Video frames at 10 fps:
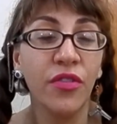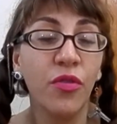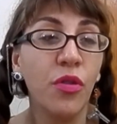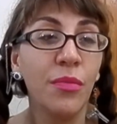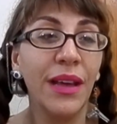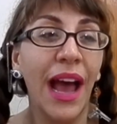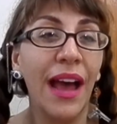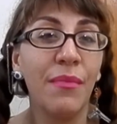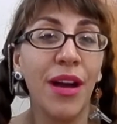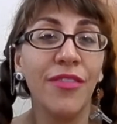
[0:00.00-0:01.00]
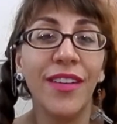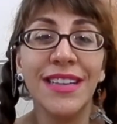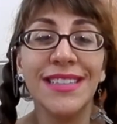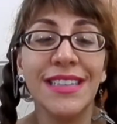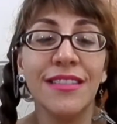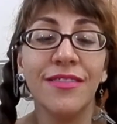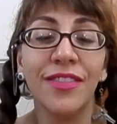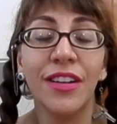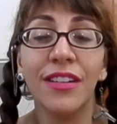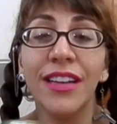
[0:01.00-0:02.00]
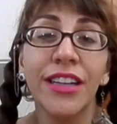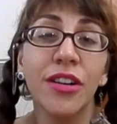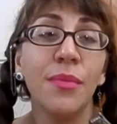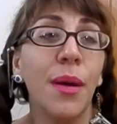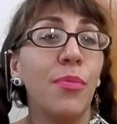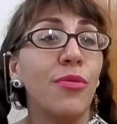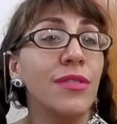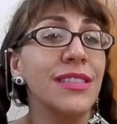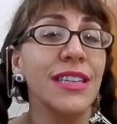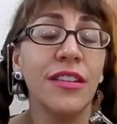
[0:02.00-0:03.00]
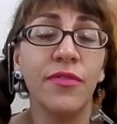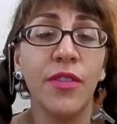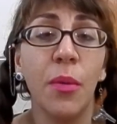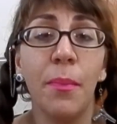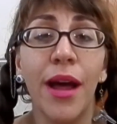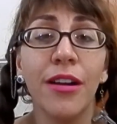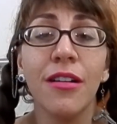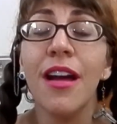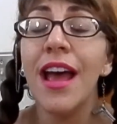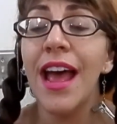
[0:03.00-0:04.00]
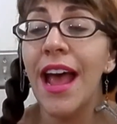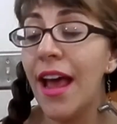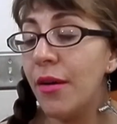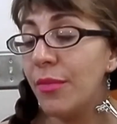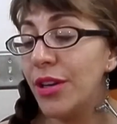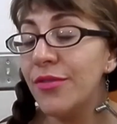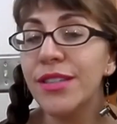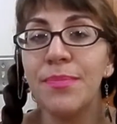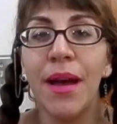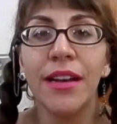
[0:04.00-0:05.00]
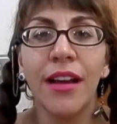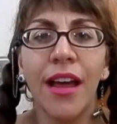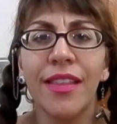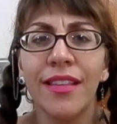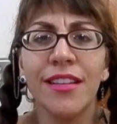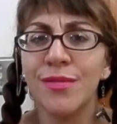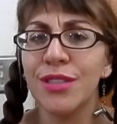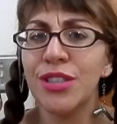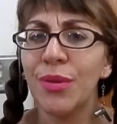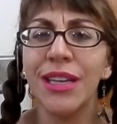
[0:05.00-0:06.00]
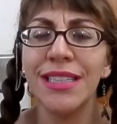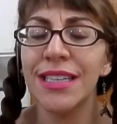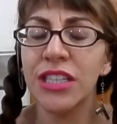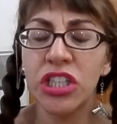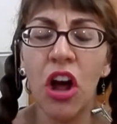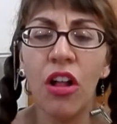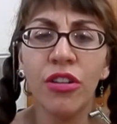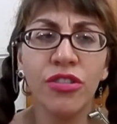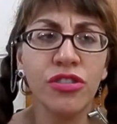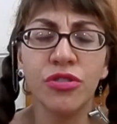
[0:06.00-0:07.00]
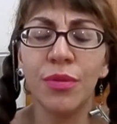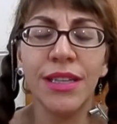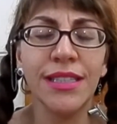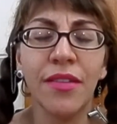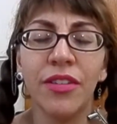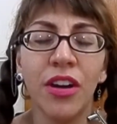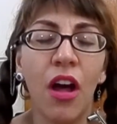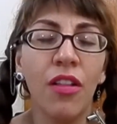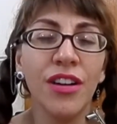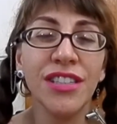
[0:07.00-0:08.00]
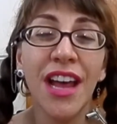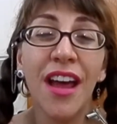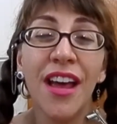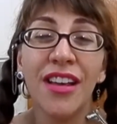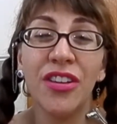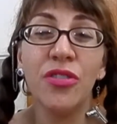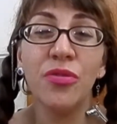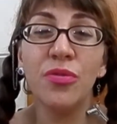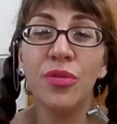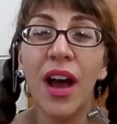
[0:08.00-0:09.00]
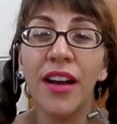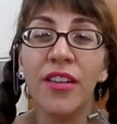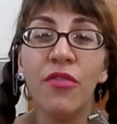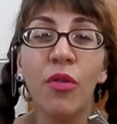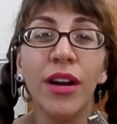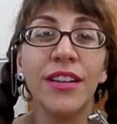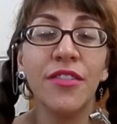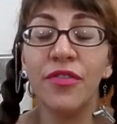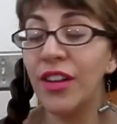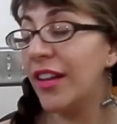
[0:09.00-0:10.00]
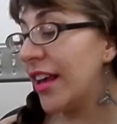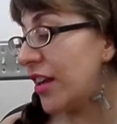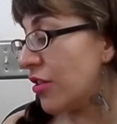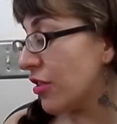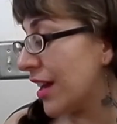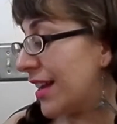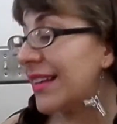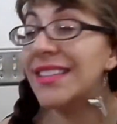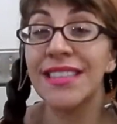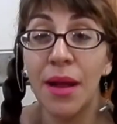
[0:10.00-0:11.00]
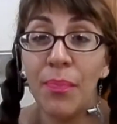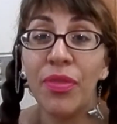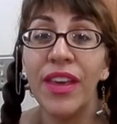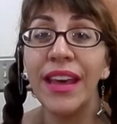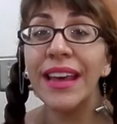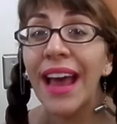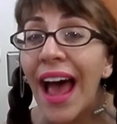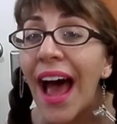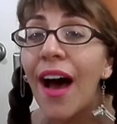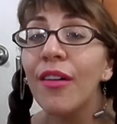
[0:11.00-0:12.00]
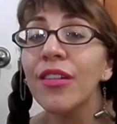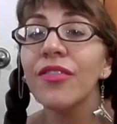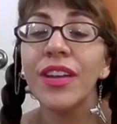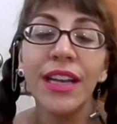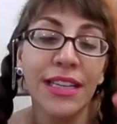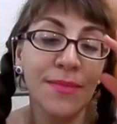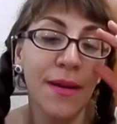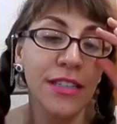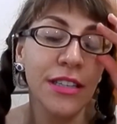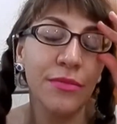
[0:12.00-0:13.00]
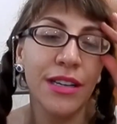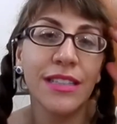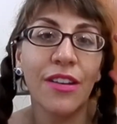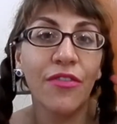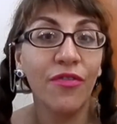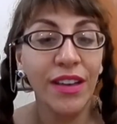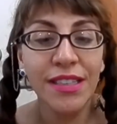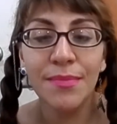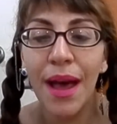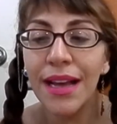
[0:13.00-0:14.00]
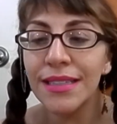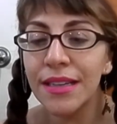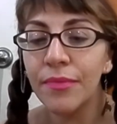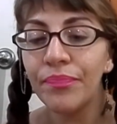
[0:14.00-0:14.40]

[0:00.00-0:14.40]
for me. I, my face didn't feel cleaner, my pores didn't feel better. And when you spend, I think this was $26 or $27, you kind of want to feel like you're getting something out of it, especially when it's a face mask.